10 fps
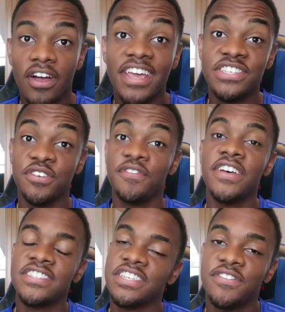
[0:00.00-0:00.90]
Okay, so
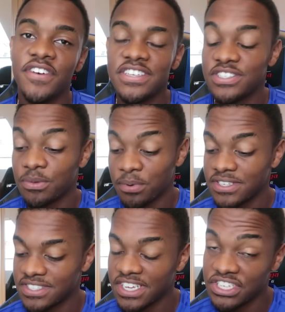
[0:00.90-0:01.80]
first things first is the
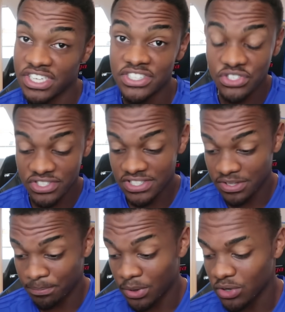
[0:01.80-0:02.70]
presentation. As you can see,
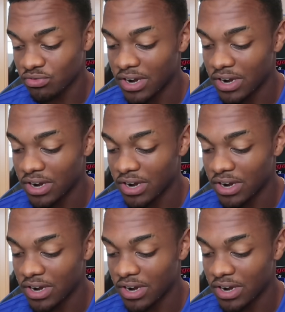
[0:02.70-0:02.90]
the box